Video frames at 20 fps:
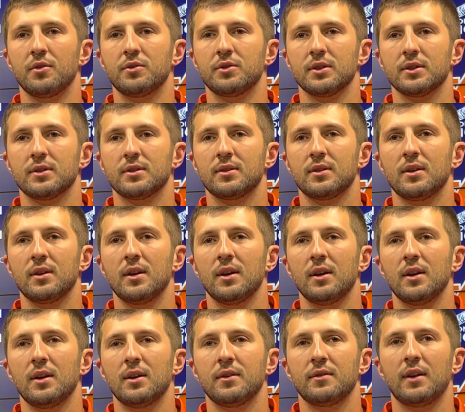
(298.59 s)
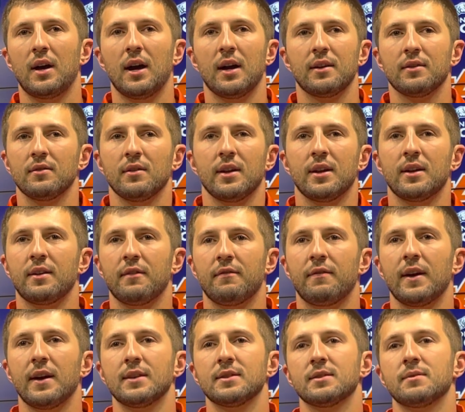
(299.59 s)
Just not letting it
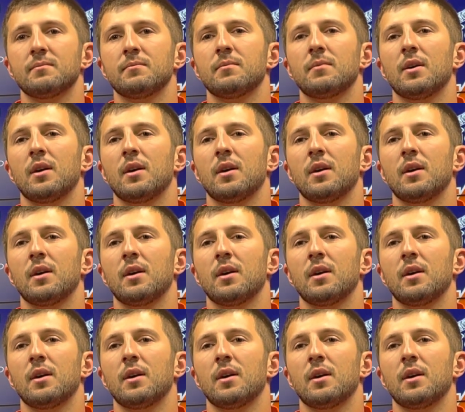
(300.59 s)
phase him.